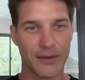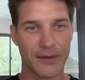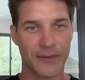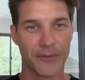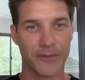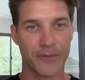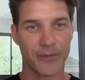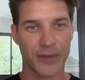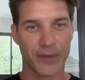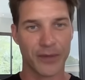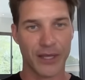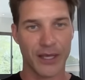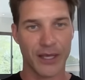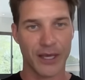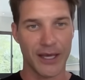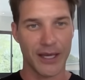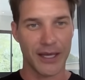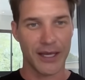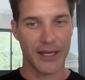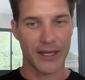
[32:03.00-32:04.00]
And
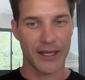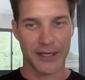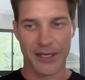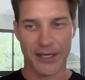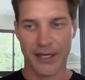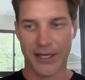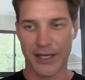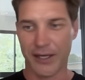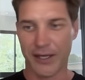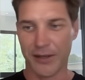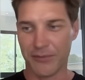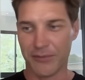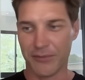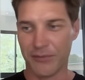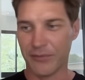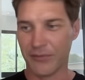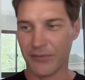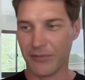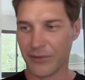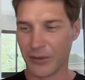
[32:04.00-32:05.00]
um, there
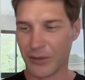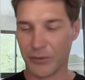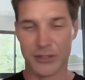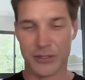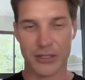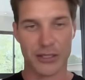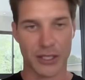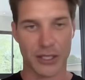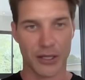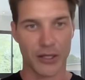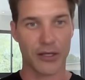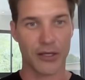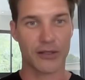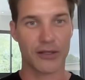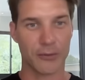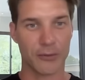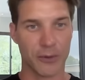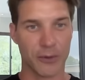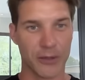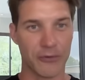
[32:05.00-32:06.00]
was just a lot that went
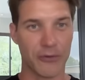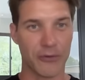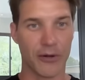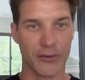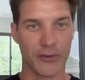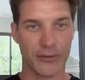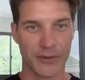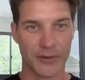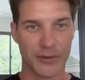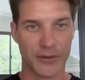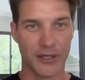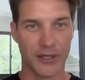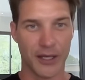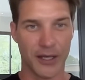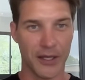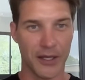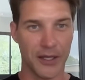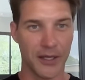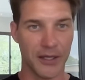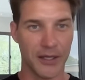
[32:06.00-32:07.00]
wrong. And
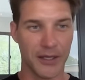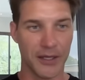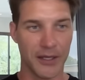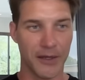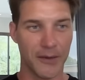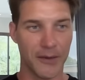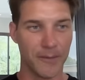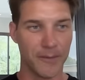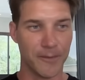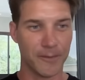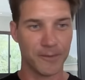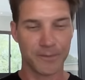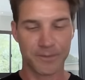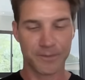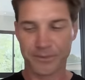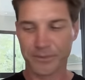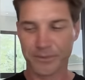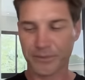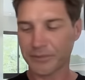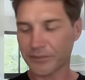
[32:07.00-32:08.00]
um,
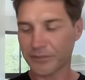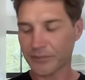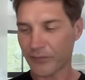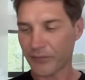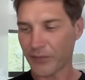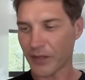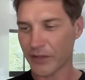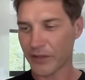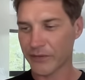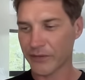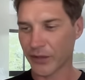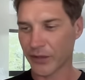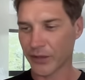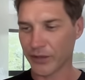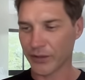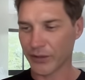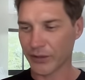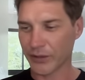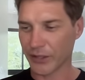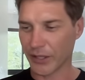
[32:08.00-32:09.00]
so, yeah,
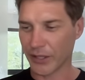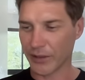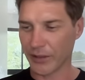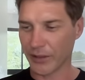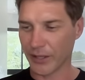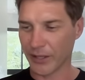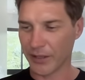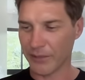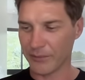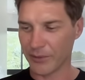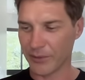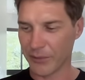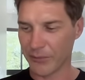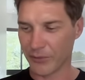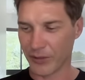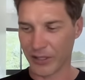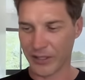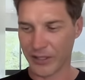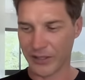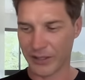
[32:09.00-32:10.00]
I'm, I'm ready. I'm
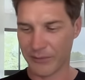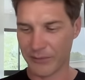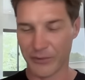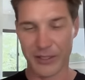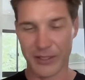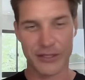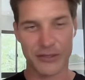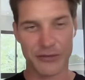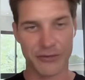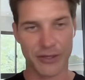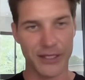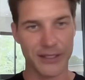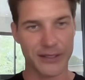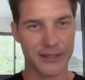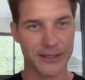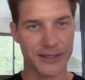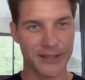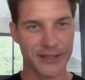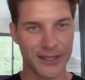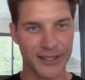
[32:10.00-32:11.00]
ready to race.
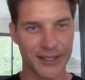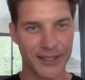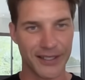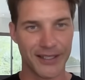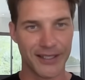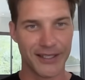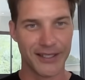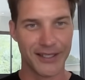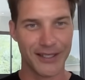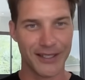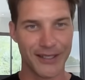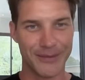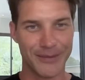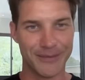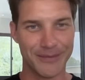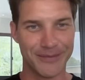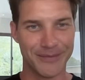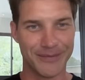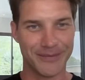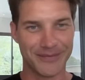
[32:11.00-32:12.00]
Um,
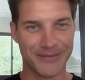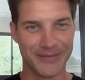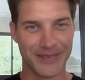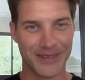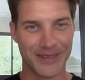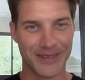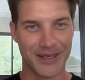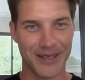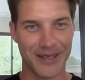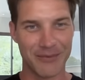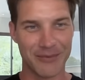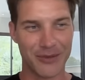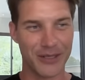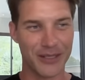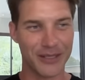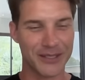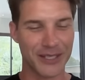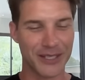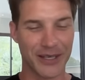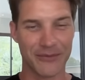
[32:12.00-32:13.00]
I'm pretty excited
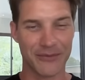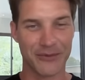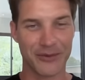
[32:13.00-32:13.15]
for it.